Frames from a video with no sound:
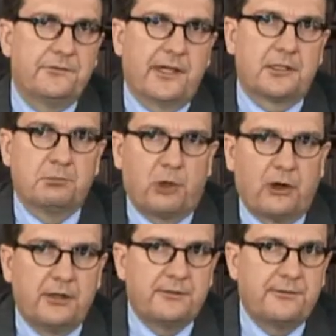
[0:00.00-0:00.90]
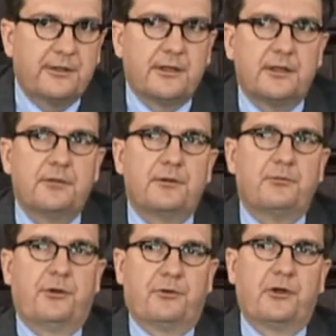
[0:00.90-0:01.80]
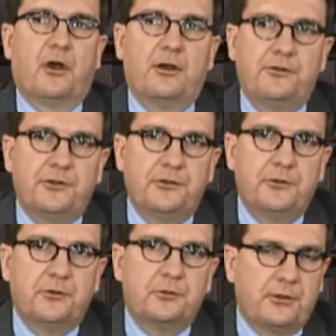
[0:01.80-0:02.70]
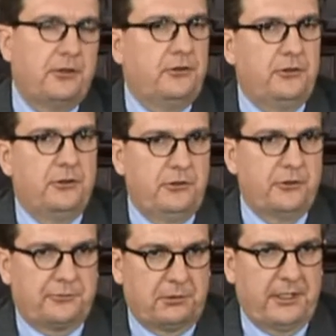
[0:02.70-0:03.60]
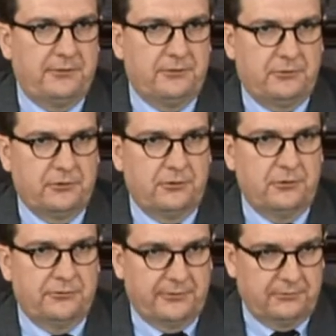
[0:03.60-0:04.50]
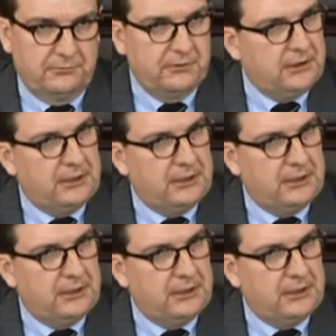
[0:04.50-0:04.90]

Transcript: the second part, with regard to, you explained that you're using